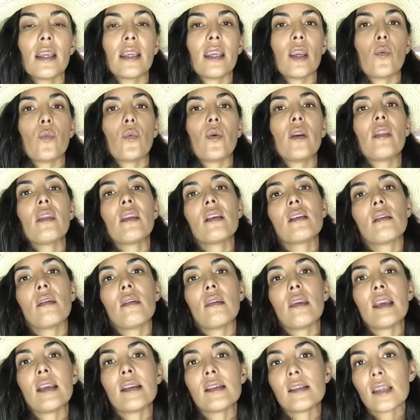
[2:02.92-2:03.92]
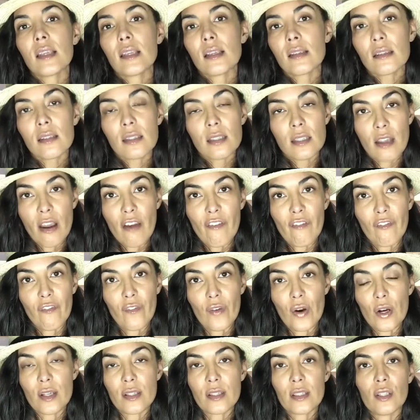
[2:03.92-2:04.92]
Get rid of the easiest stuff
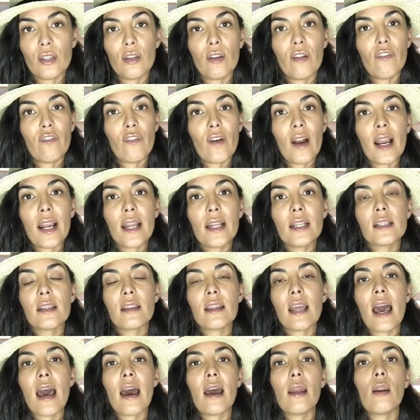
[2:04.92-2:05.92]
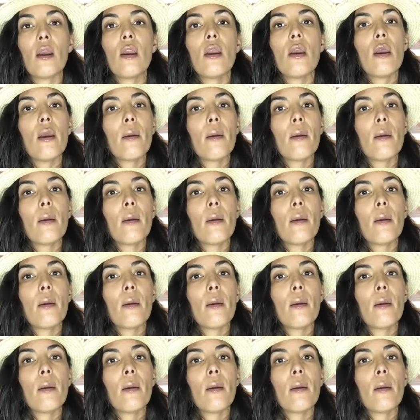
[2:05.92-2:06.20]
first, and you'll find that